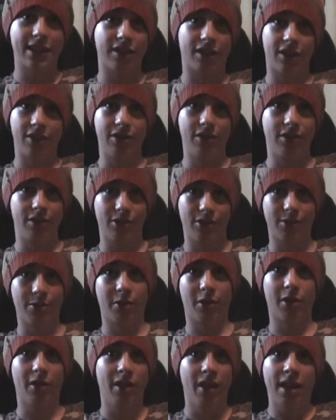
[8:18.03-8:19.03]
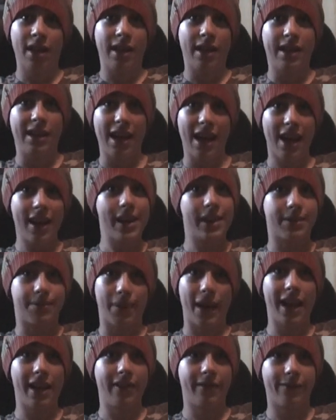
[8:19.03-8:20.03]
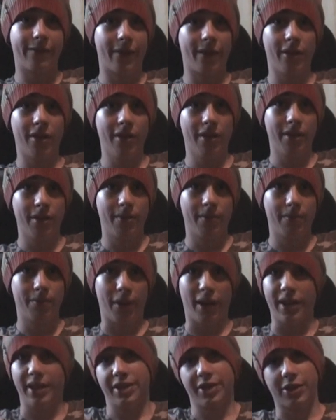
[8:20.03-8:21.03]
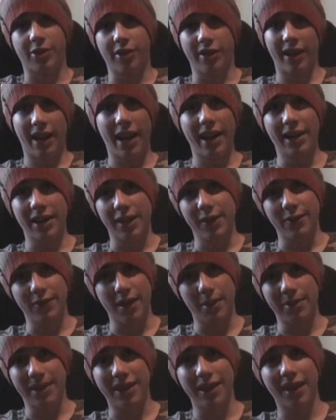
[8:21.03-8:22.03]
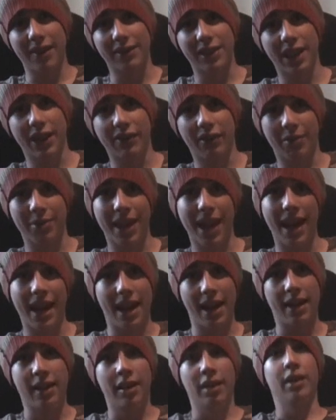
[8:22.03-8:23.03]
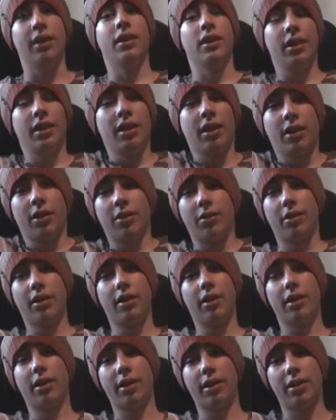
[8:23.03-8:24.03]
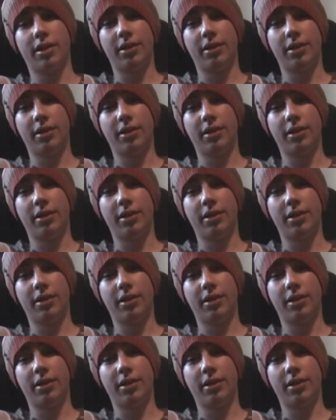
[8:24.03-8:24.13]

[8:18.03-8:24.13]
it's unusual. Yeah, it's painful. But it's creative. I mean, you have to give them that. Well,